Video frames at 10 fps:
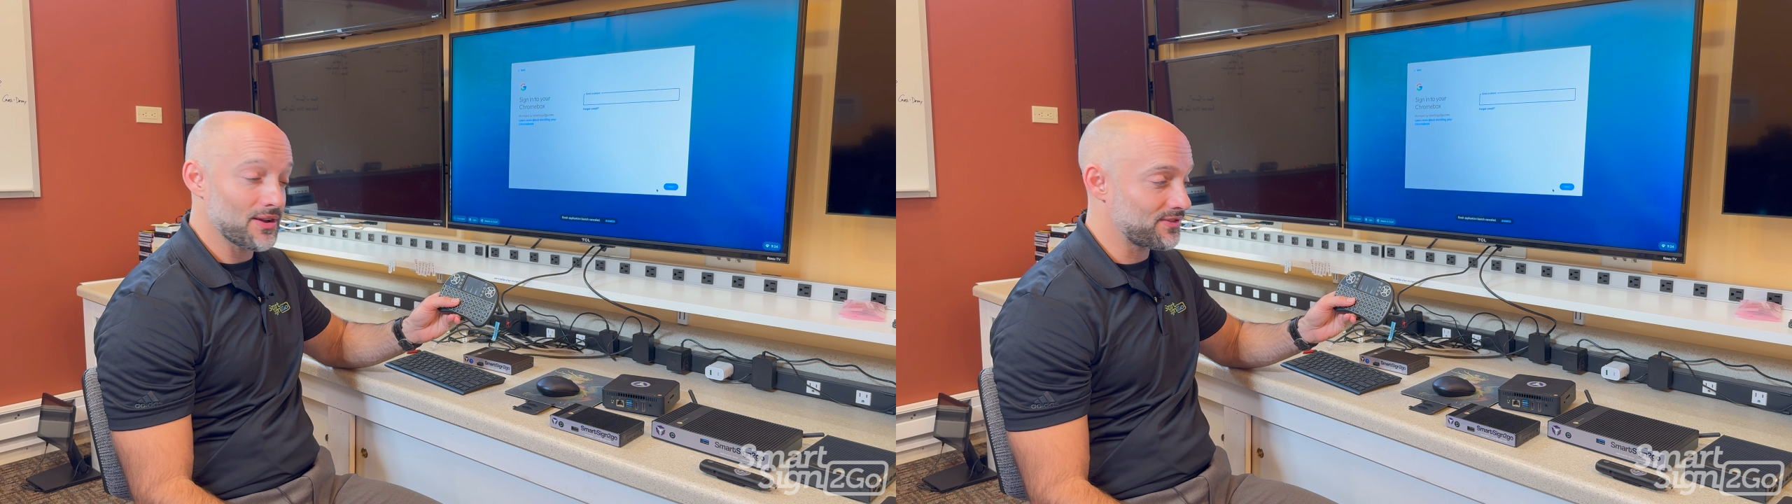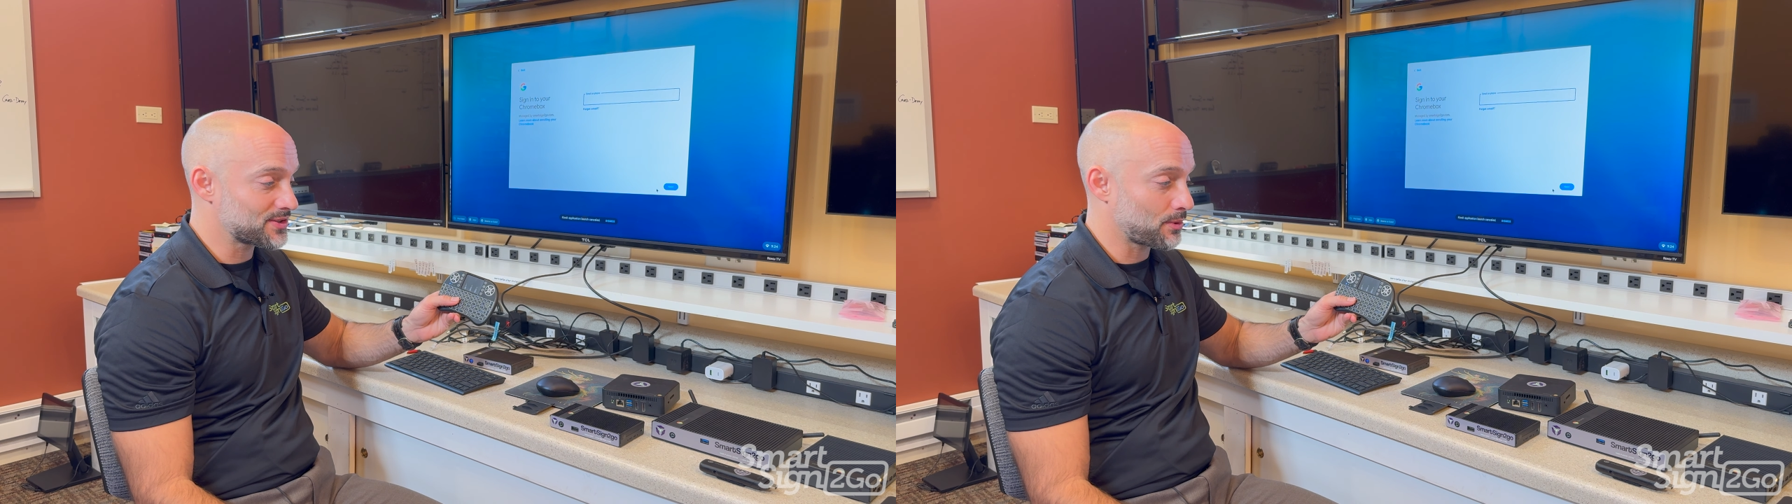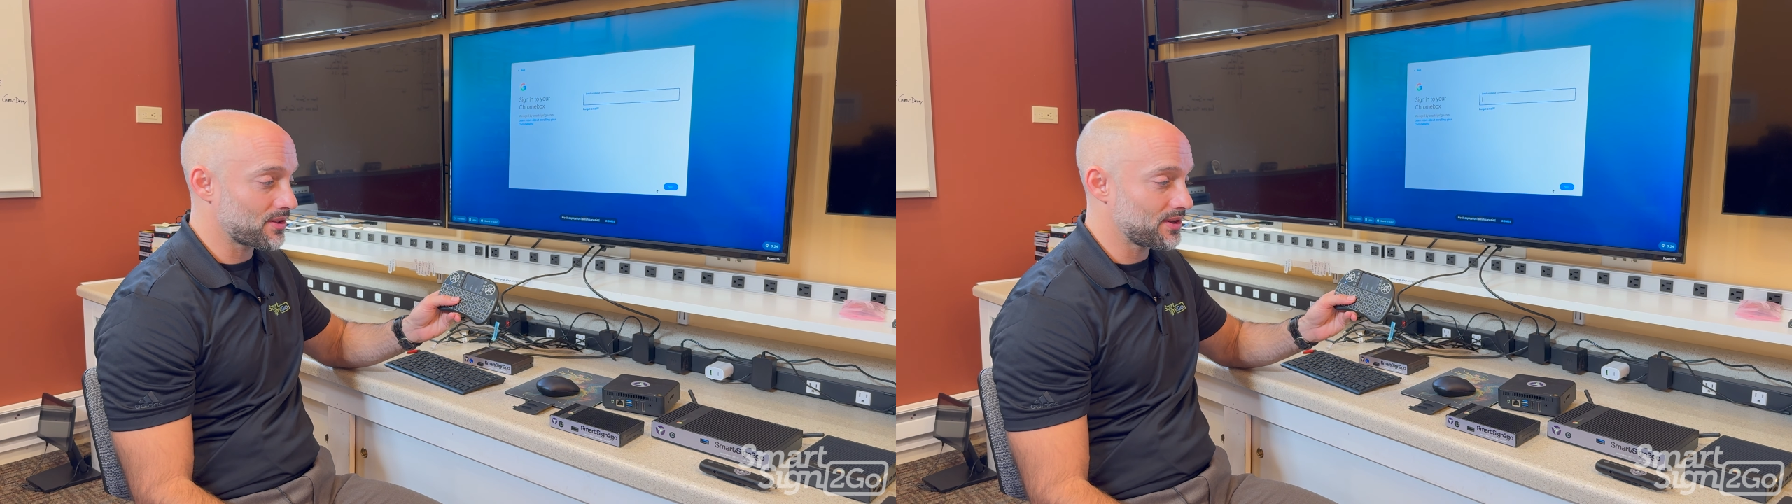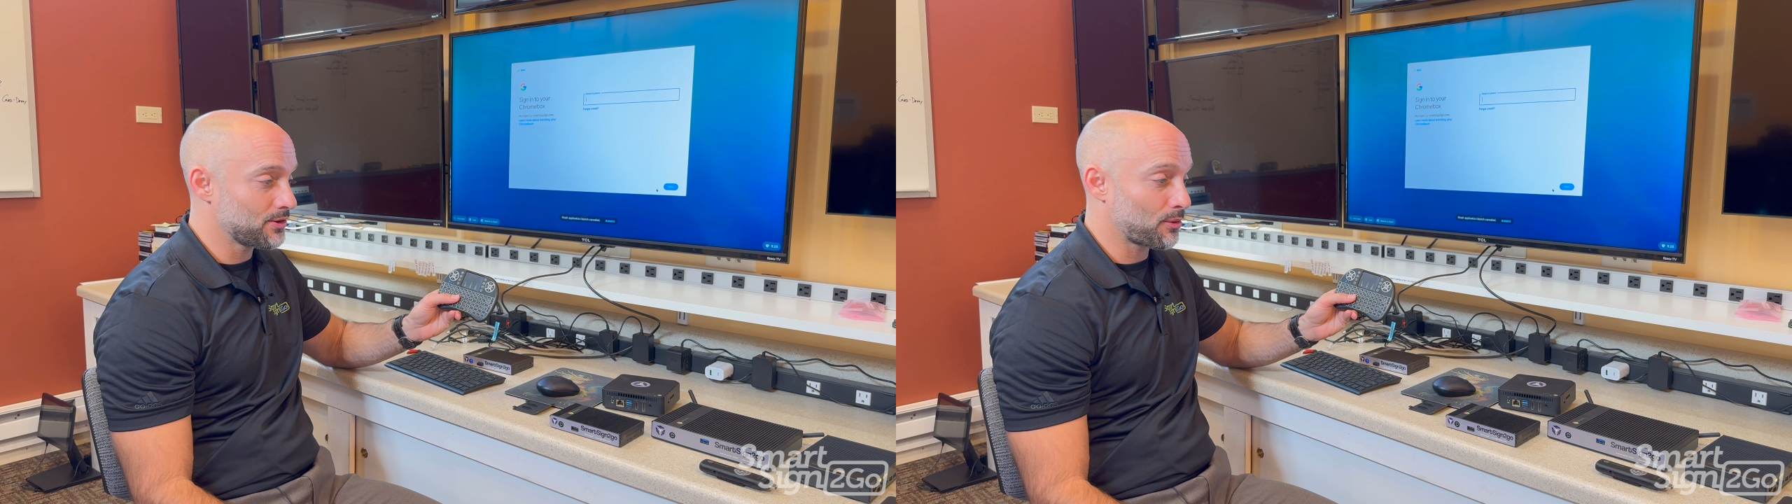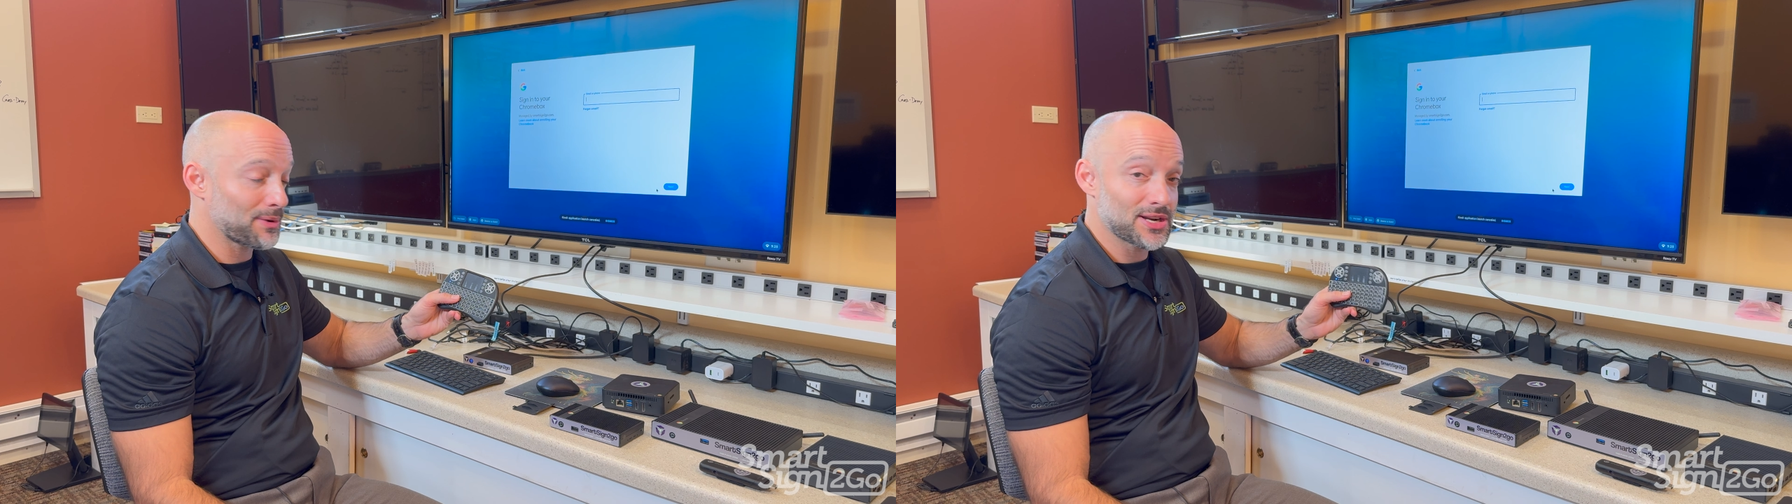if it's one of the
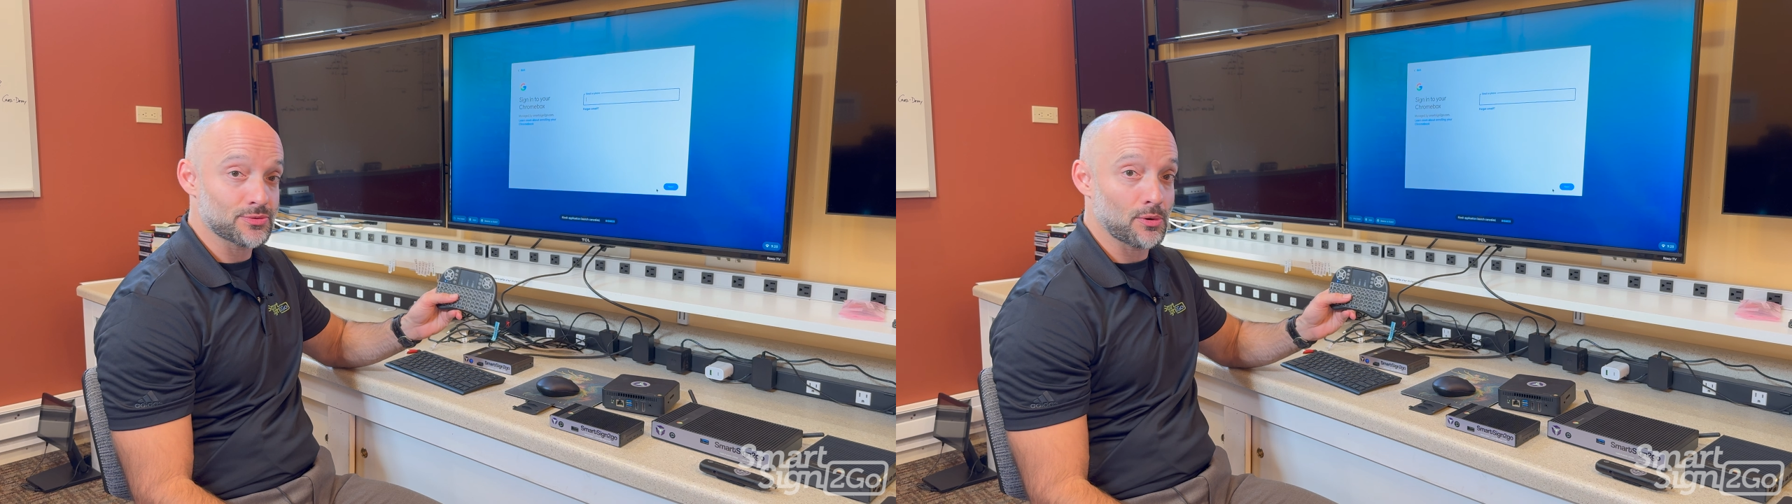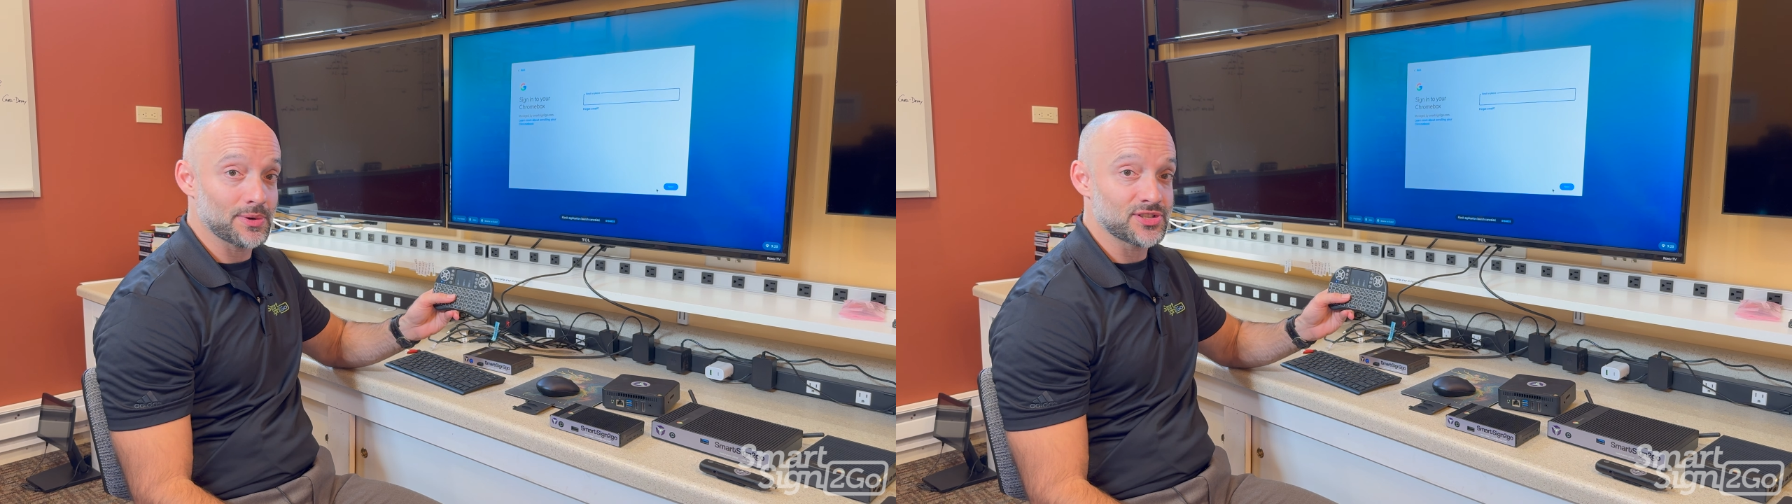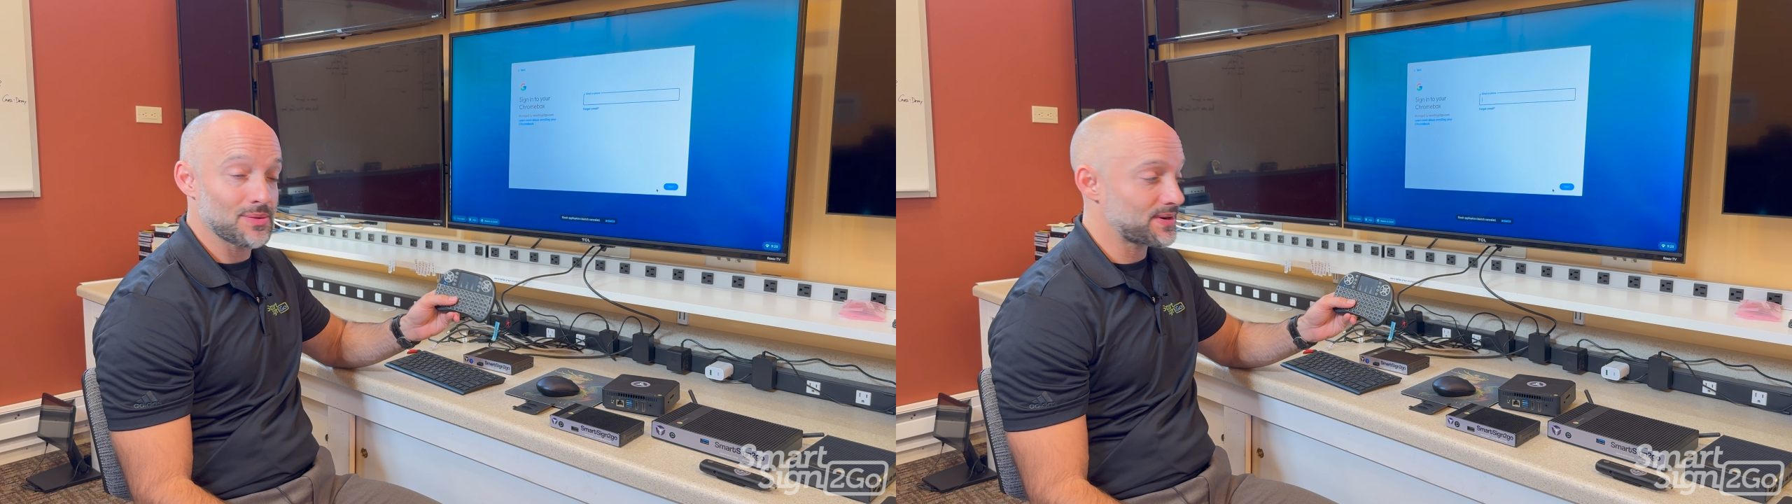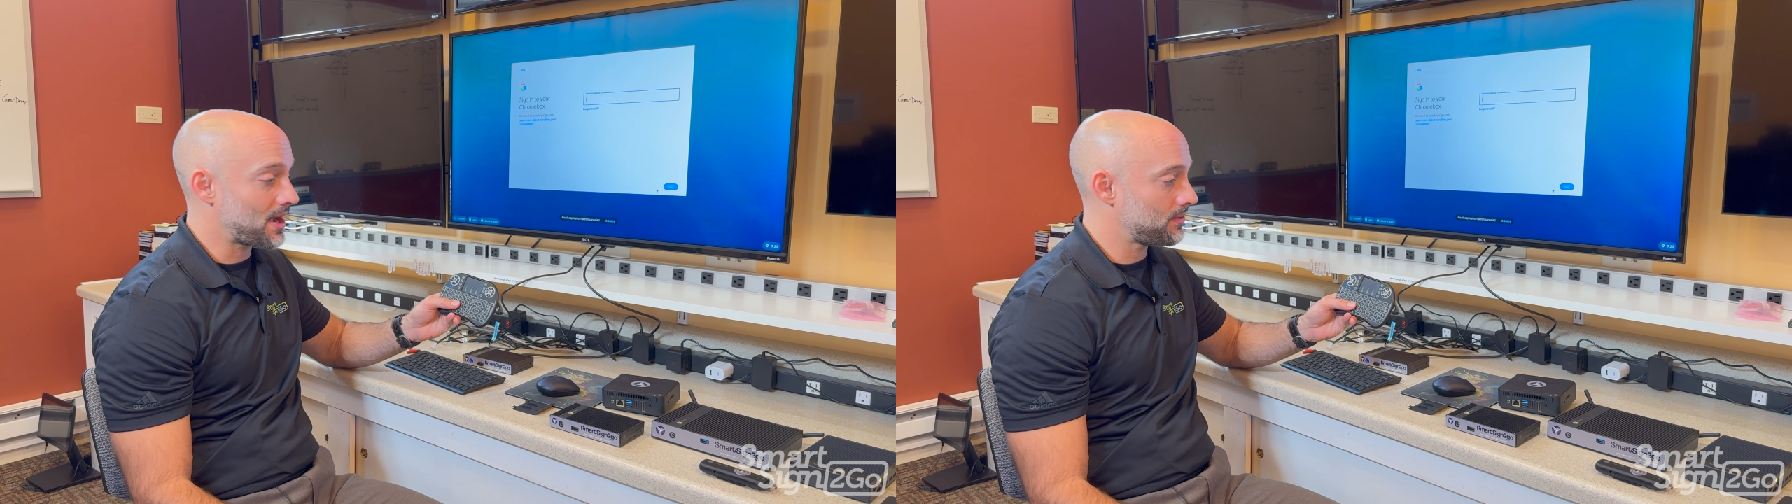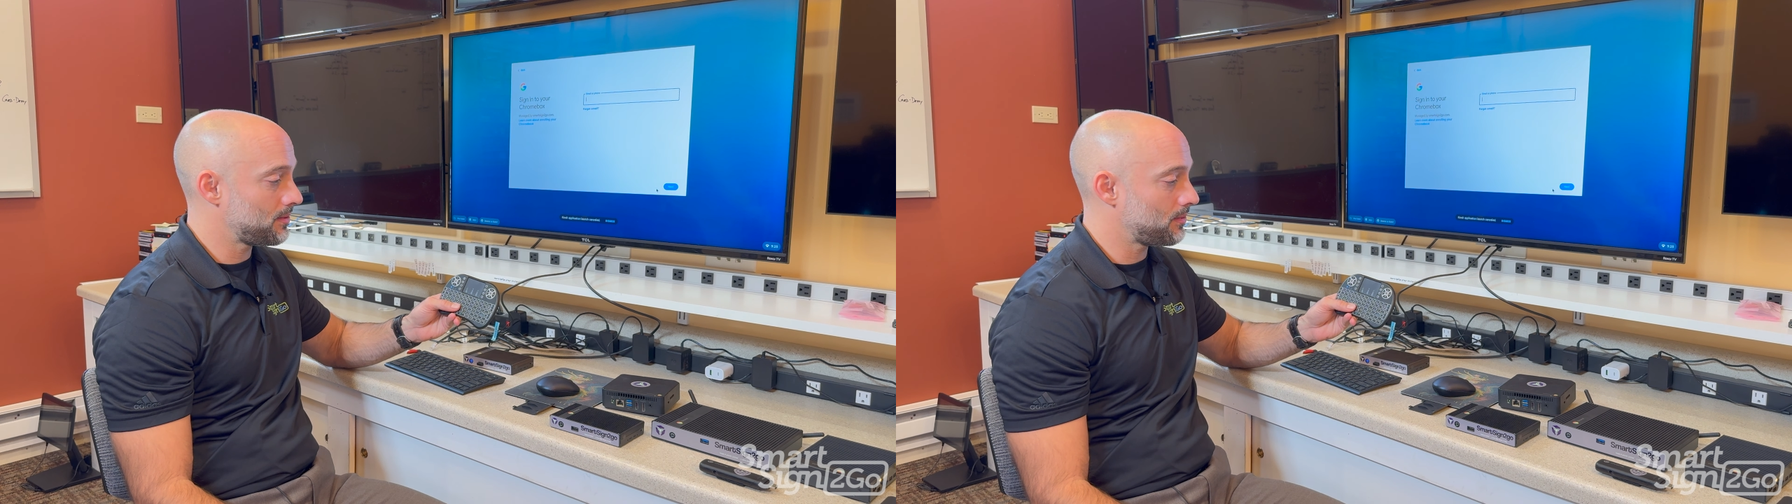newer players where we shipped
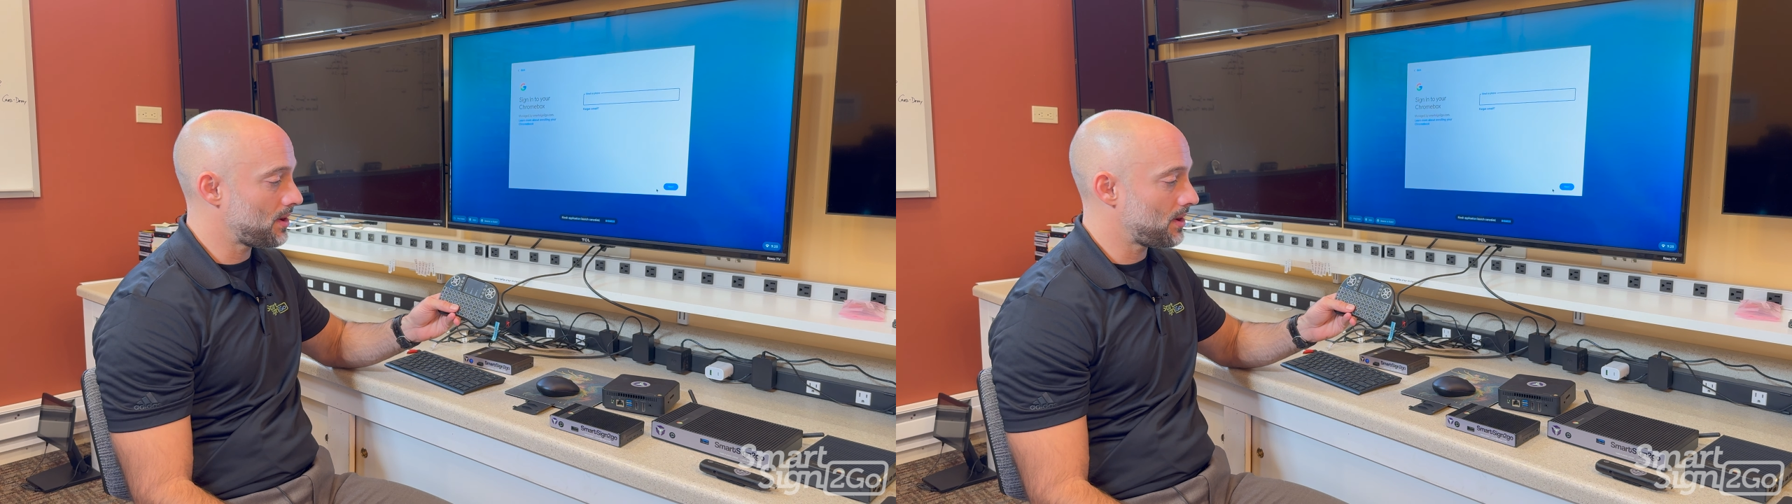out